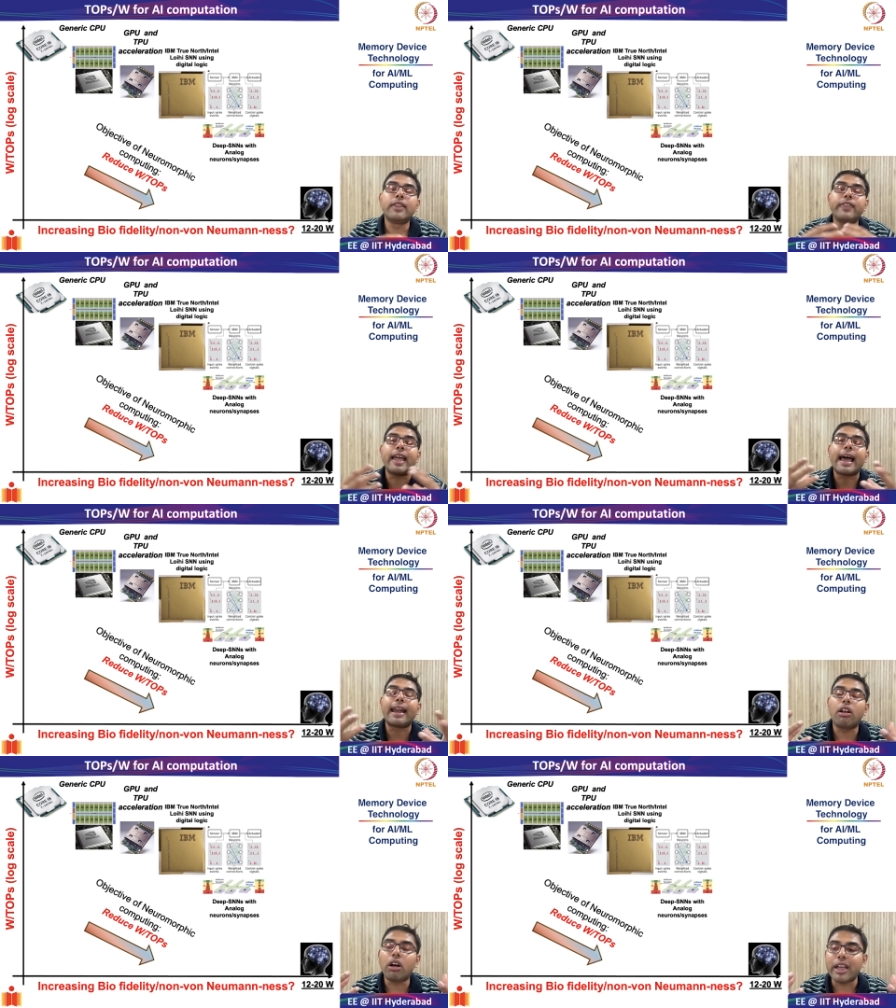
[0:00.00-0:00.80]
the
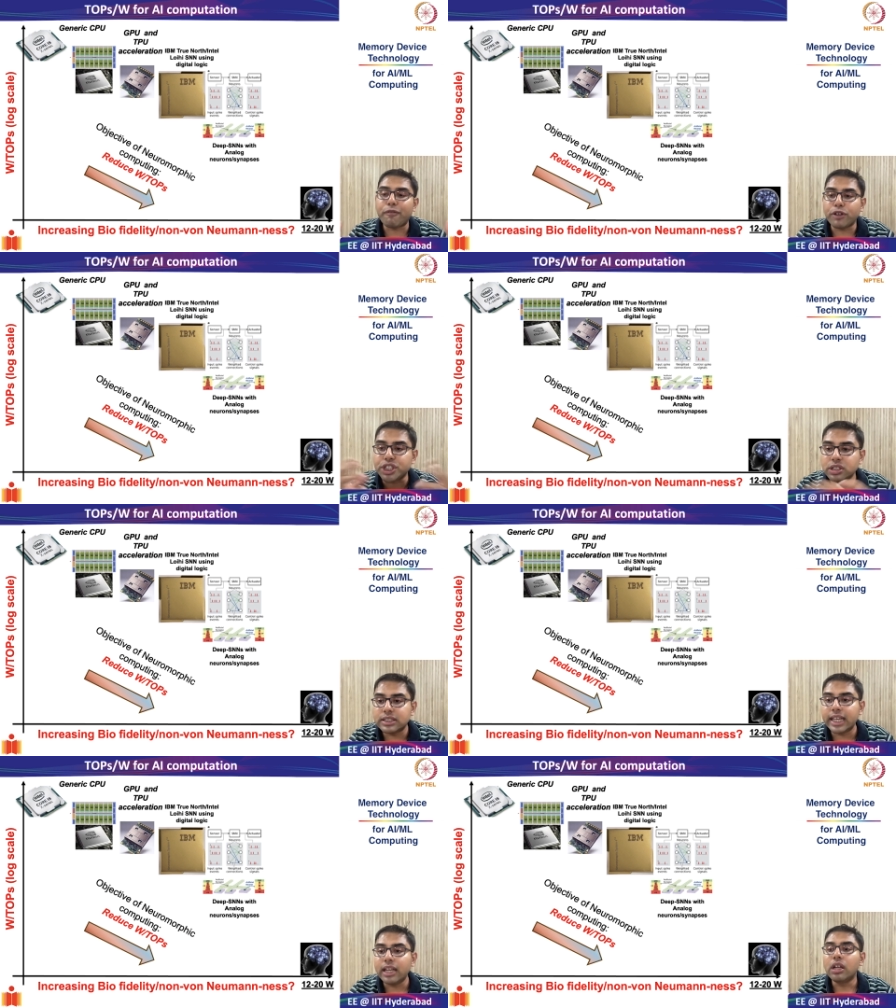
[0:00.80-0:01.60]
analog
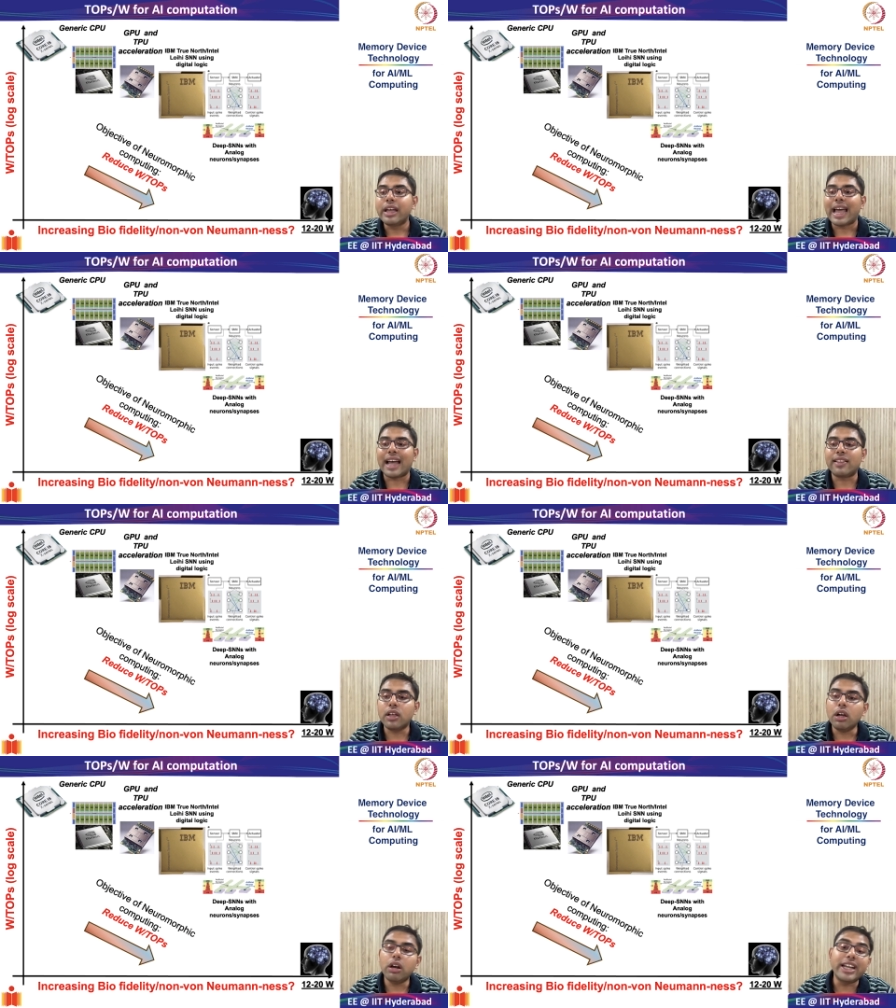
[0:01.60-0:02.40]
efficiency and
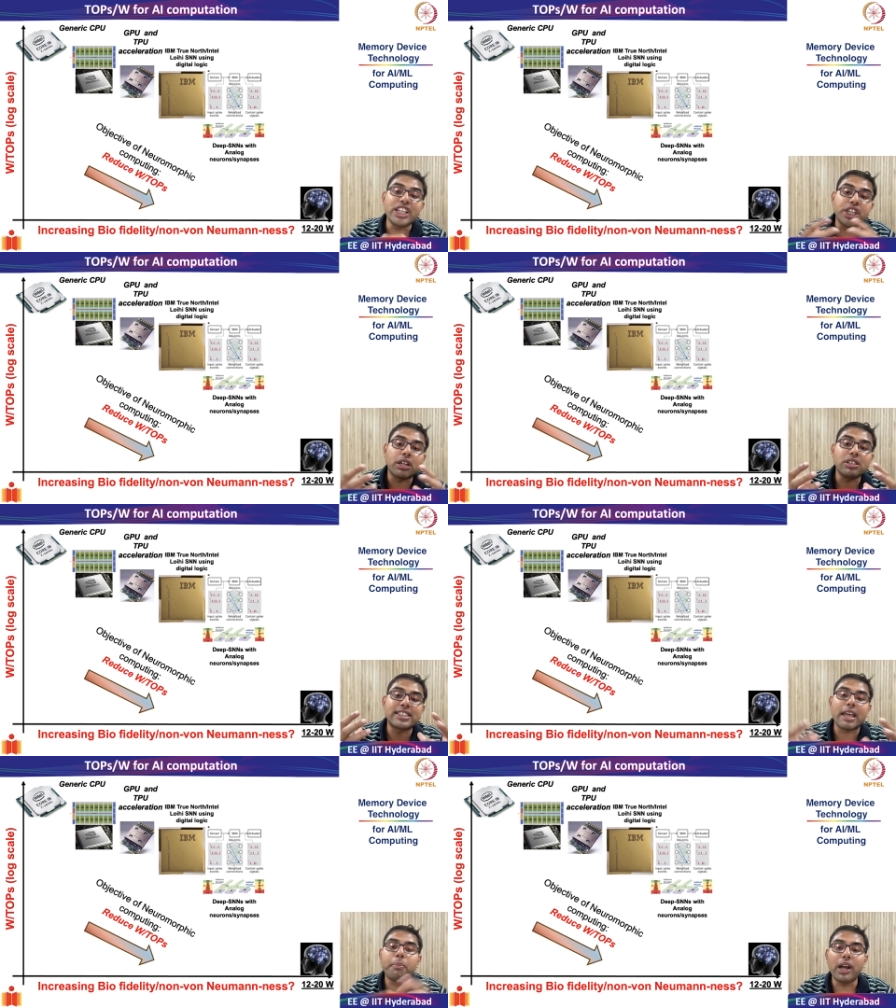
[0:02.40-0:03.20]
the digital
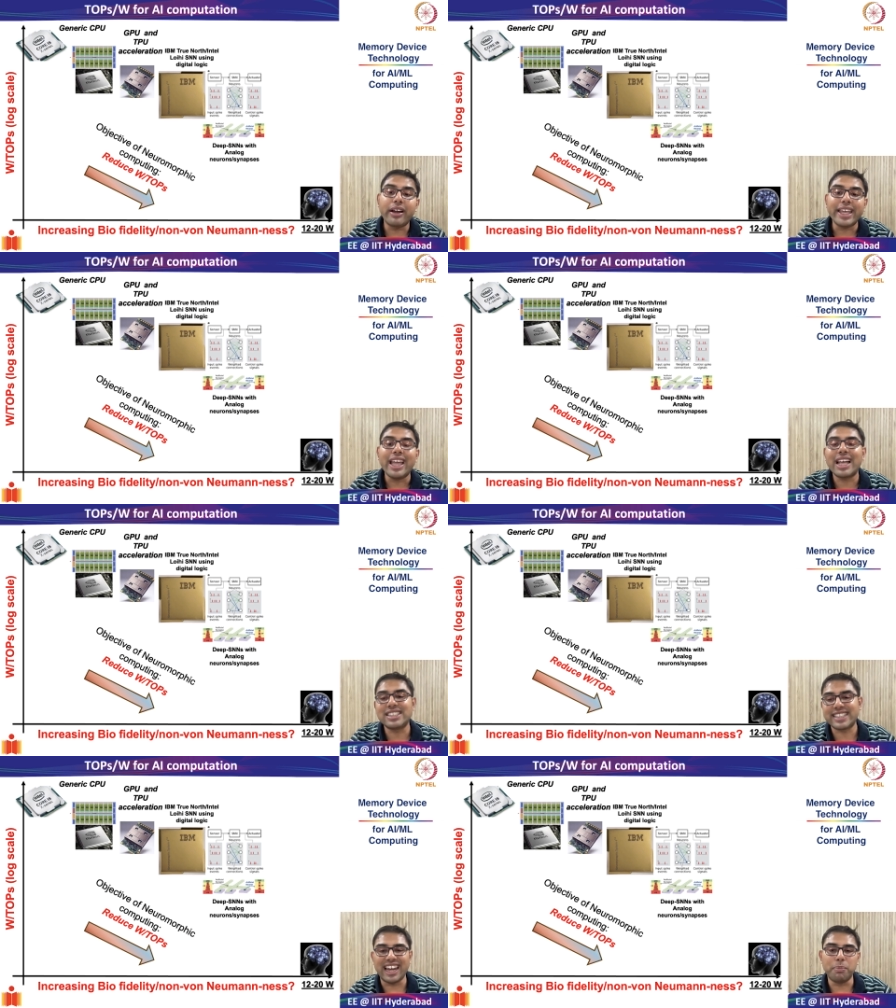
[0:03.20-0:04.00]
stability and
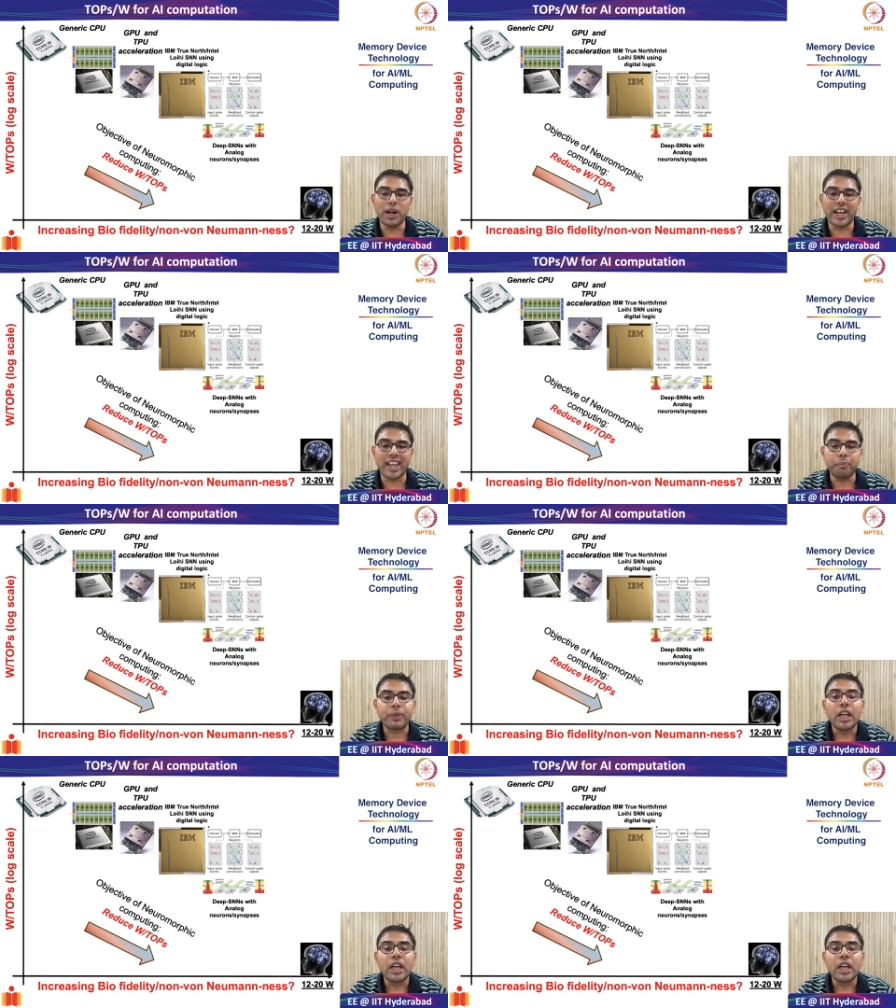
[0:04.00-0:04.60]
scalability.